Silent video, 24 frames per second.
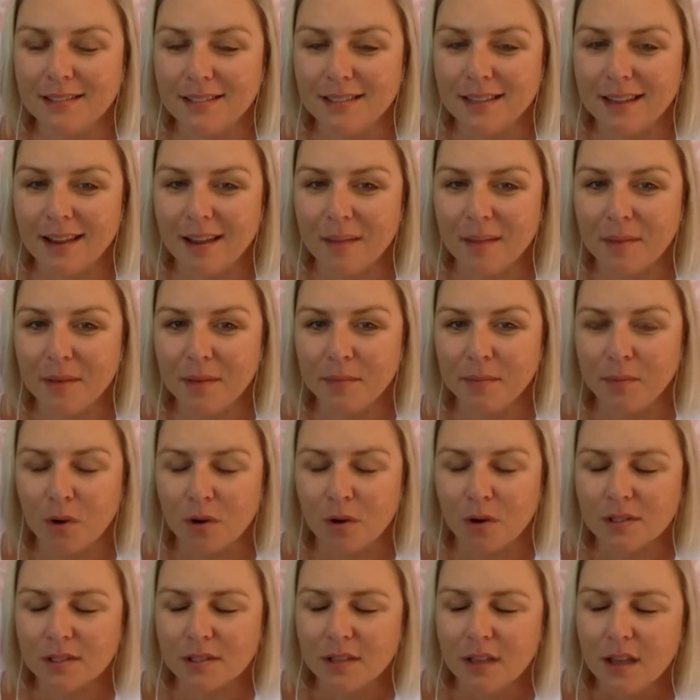DM
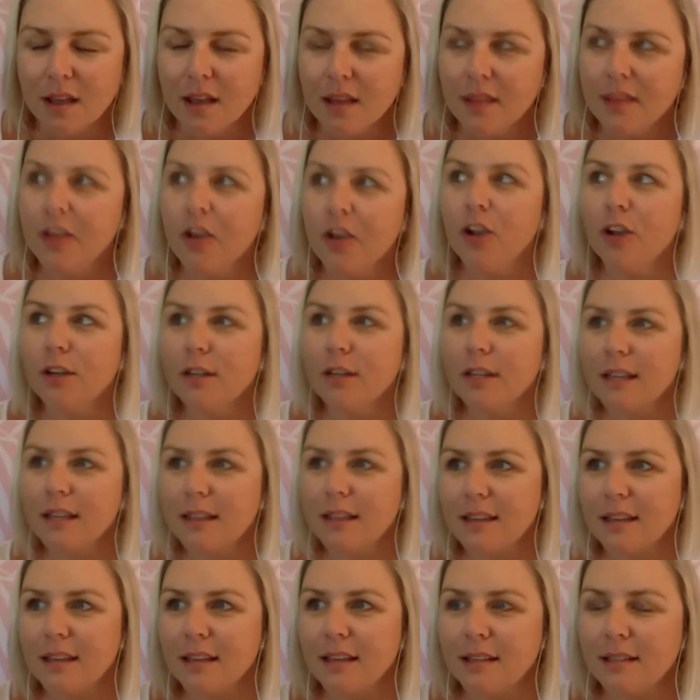inbox. The only
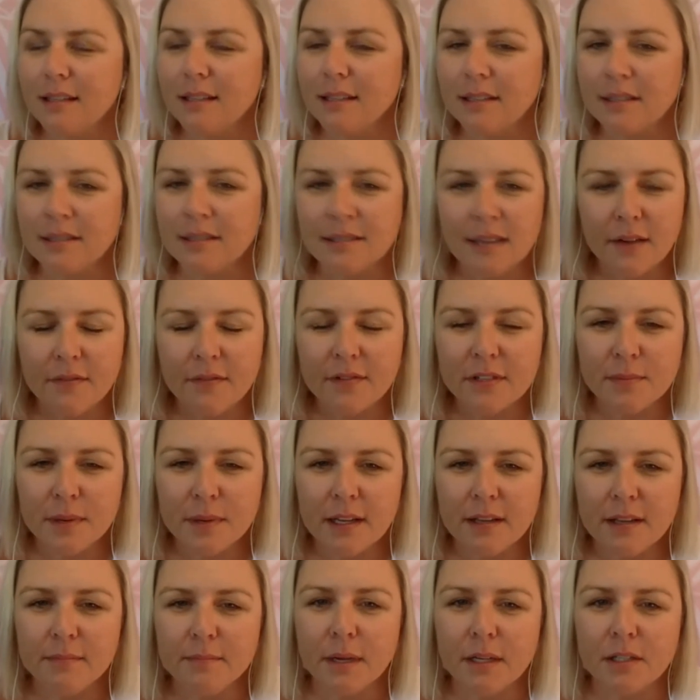thing is it doesn't have as
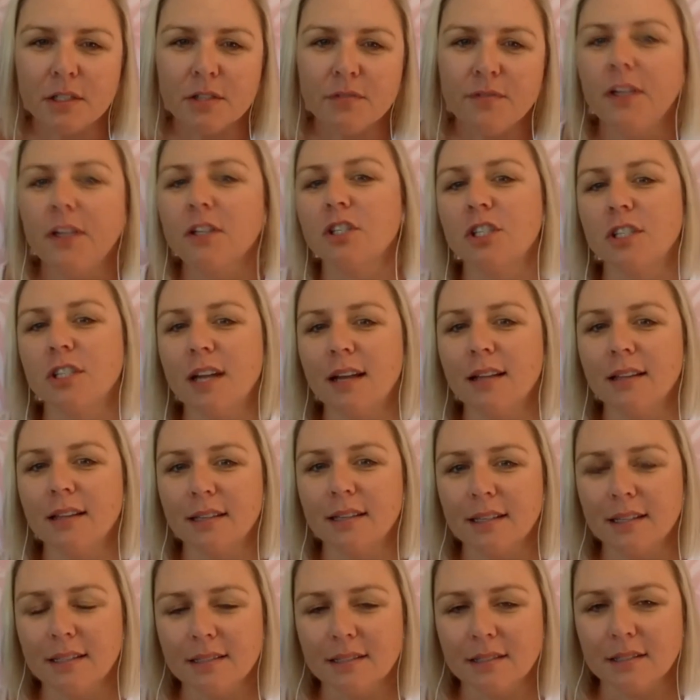much
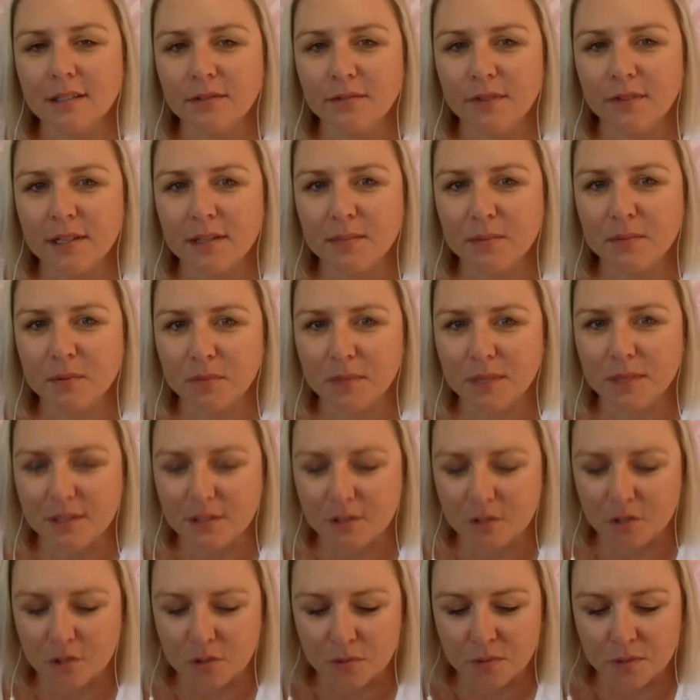functionality as the Facebook
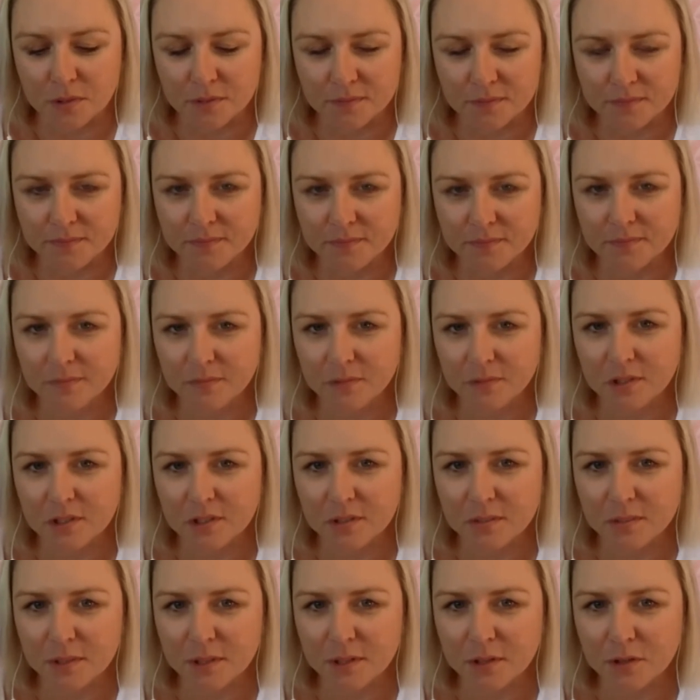Messenger one, which is
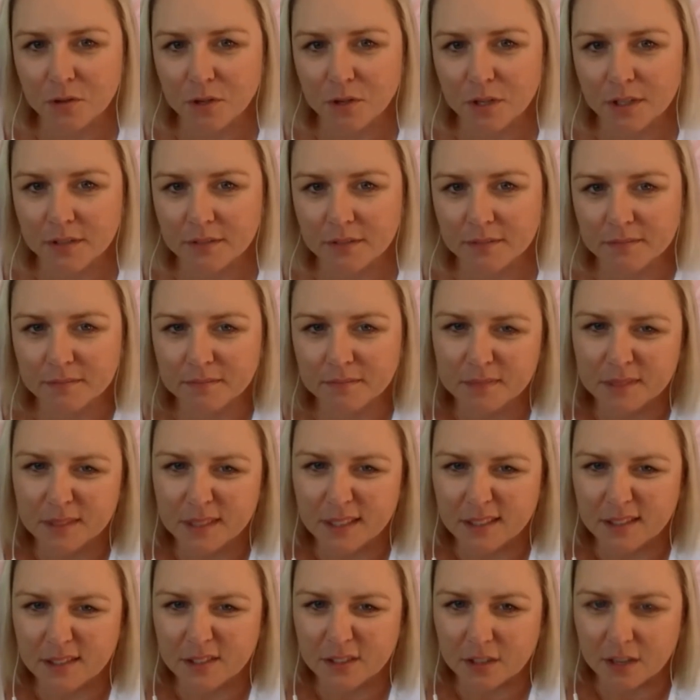a bit annoying, but
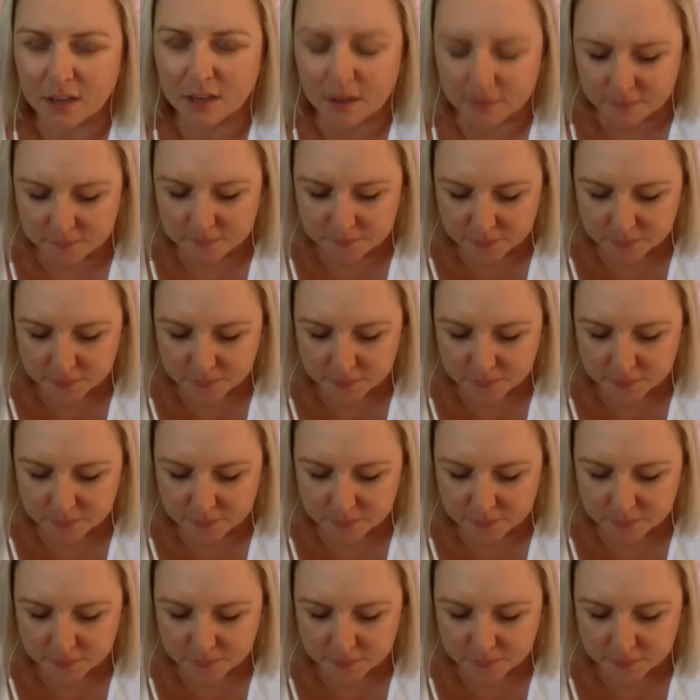that's okay.